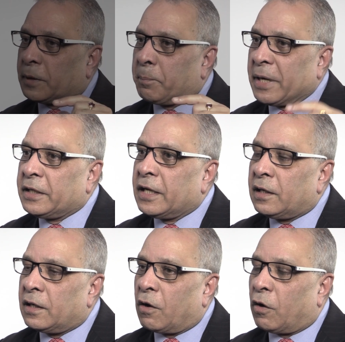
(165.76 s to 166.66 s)
the
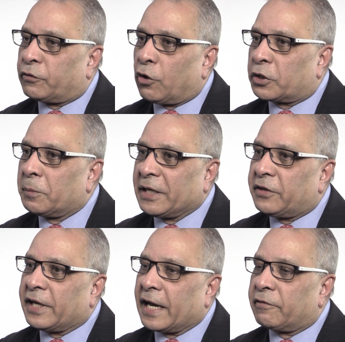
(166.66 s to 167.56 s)
bundle of
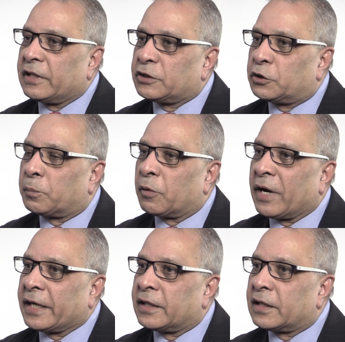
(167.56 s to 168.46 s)
documentary evidence you
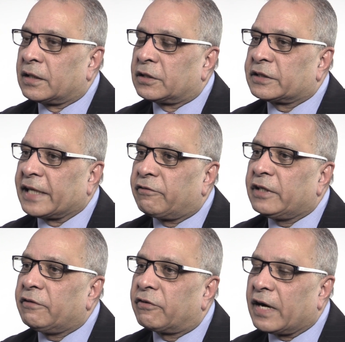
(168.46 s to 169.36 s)
provide,
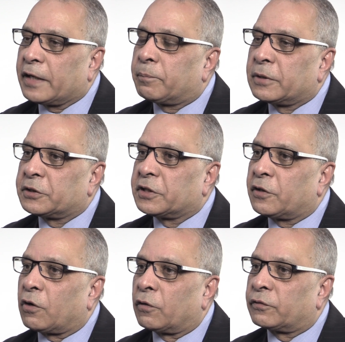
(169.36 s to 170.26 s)
seventy-five percent
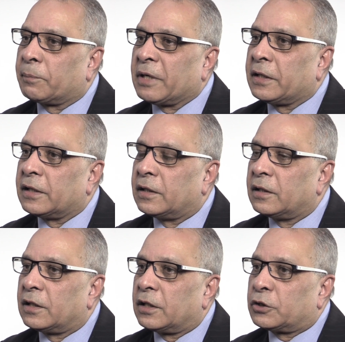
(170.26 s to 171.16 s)
of the bundle
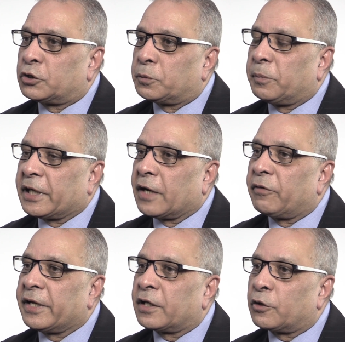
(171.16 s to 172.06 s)
should be
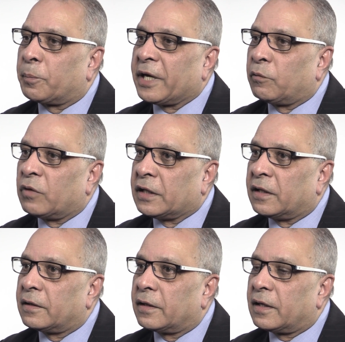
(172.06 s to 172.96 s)
covering domain one,
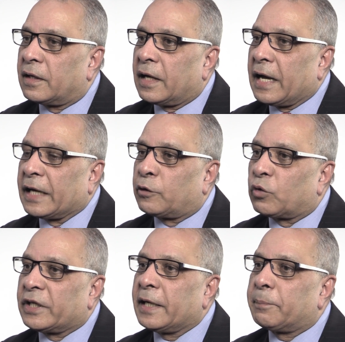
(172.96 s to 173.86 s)
and
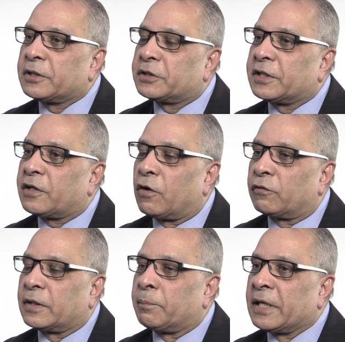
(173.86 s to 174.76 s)
twenty percent
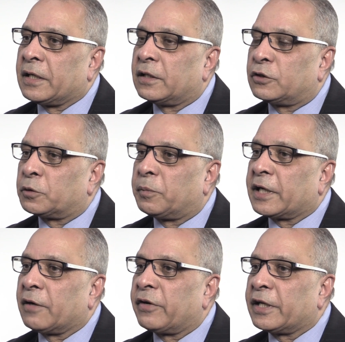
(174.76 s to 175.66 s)
of the bundle should be
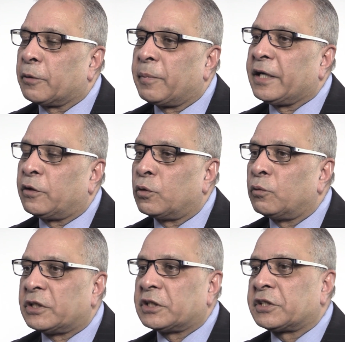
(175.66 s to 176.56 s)
covering domain two,
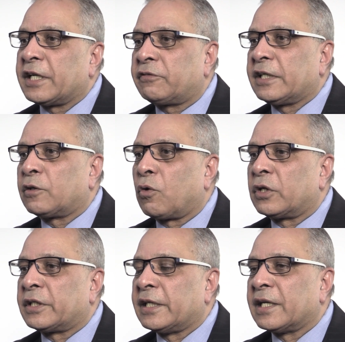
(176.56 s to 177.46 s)
which is safety and
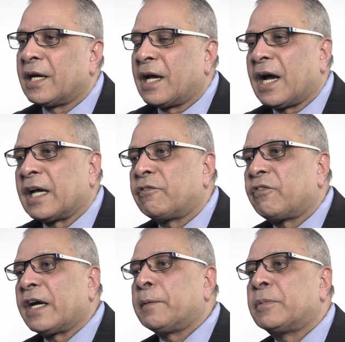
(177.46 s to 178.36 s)
quality, and
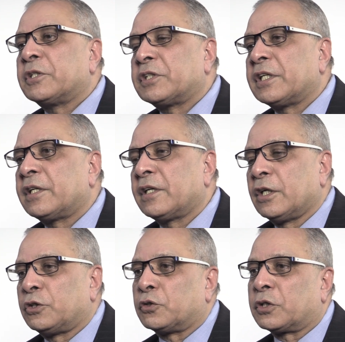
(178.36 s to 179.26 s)
five percent
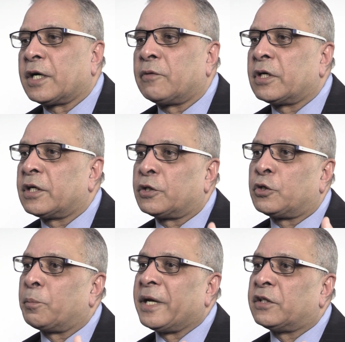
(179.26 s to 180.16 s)
should cover
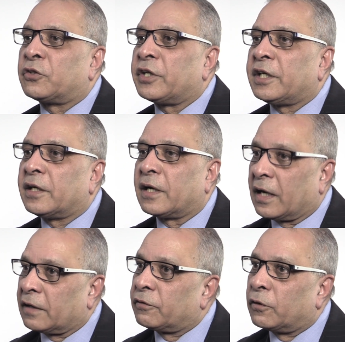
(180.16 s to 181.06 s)
domain three
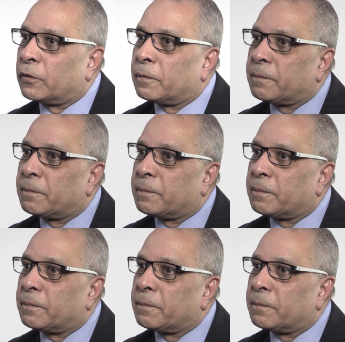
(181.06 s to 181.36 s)
and four.